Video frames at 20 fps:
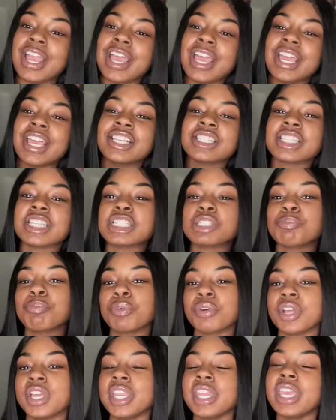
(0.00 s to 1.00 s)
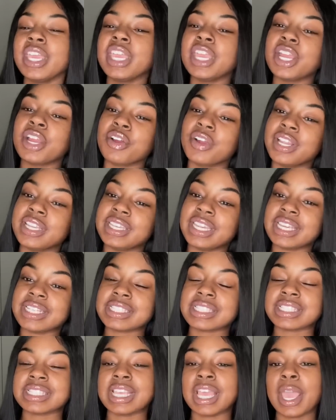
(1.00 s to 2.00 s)
It's this pretty
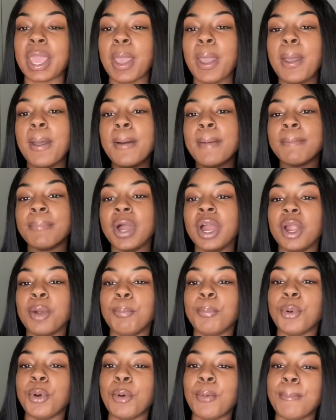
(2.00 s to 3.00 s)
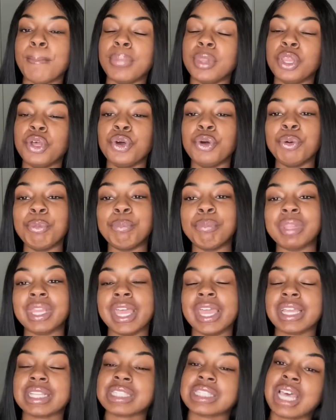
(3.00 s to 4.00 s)
iridescent purple, blue,
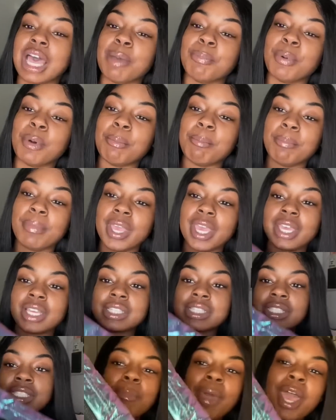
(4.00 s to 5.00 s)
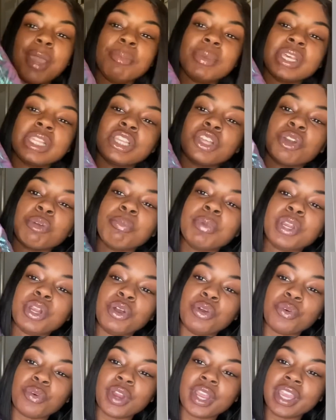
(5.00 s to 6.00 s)
black type of mix. Maybe a little bit
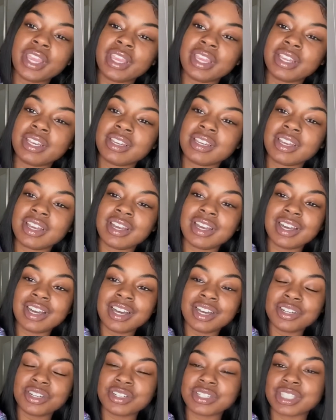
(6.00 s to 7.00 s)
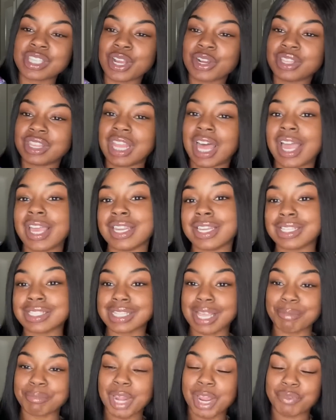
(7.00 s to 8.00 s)
of green under certain
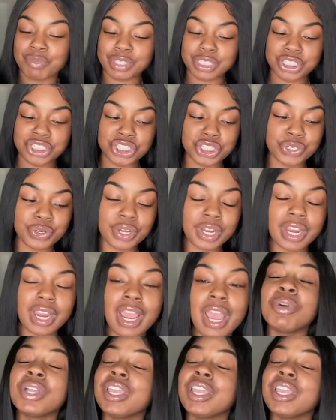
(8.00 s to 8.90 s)
lightings, I'm not really sure.